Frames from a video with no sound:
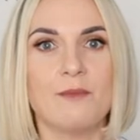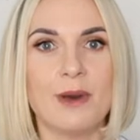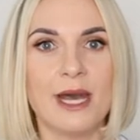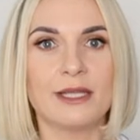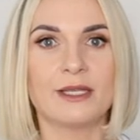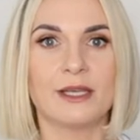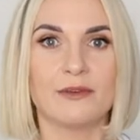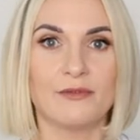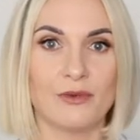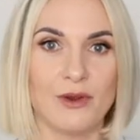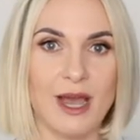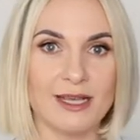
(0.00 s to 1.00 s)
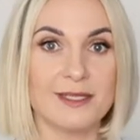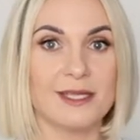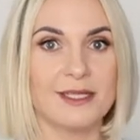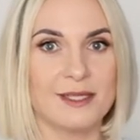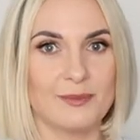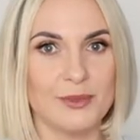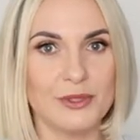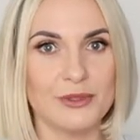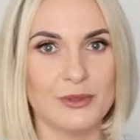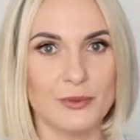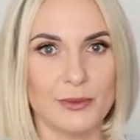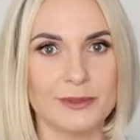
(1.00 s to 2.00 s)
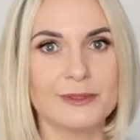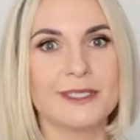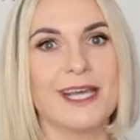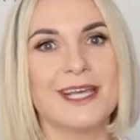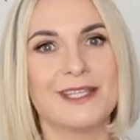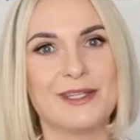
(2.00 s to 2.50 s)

but uh, for us in the beauty world,